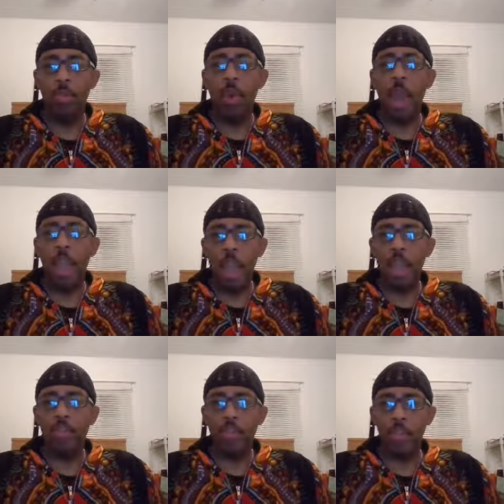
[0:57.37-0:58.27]
to our
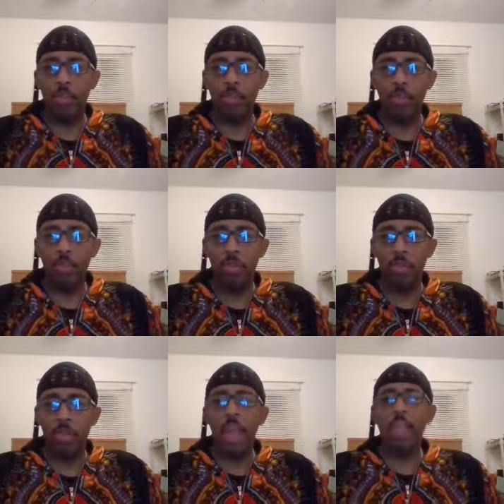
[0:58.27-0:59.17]
ancestors,
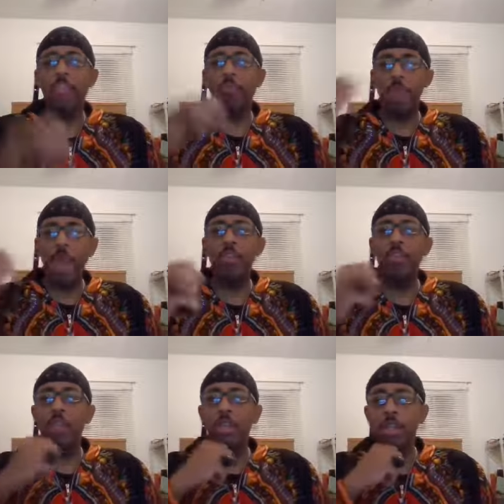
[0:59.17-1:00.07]

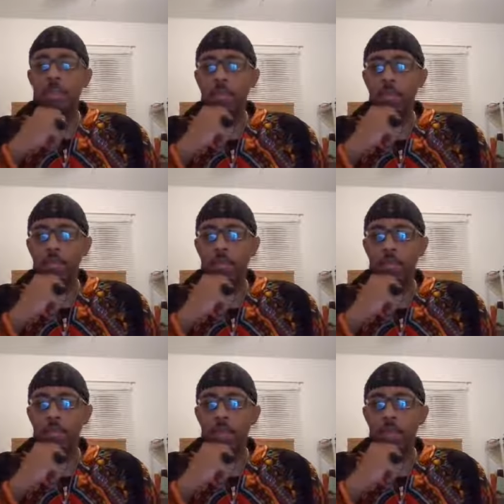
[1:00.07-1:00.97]
especially
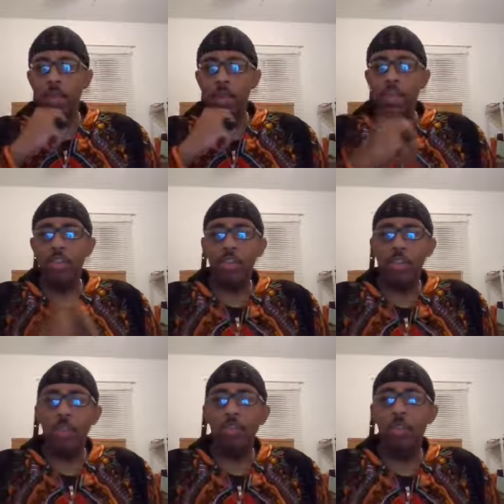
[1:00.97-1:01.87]
this
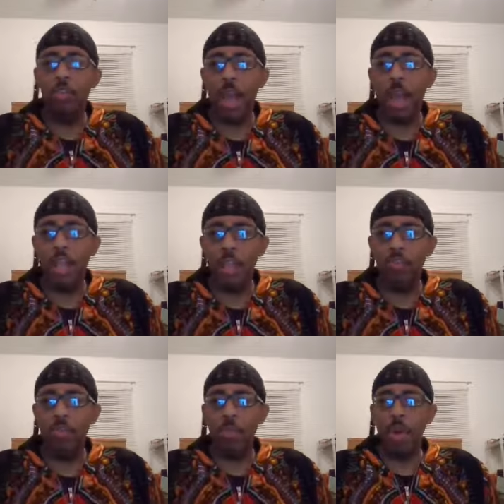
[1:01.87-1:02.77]
close to Black
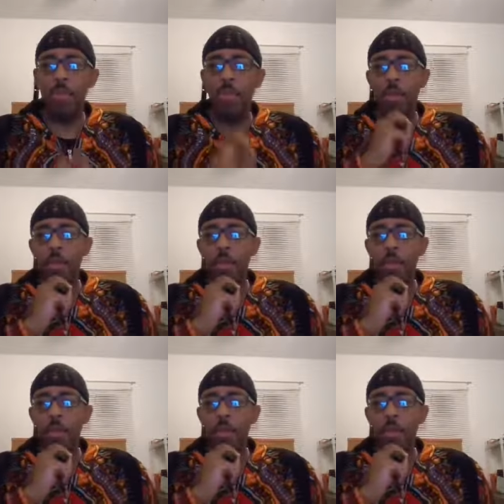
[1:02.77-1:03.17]
History Month.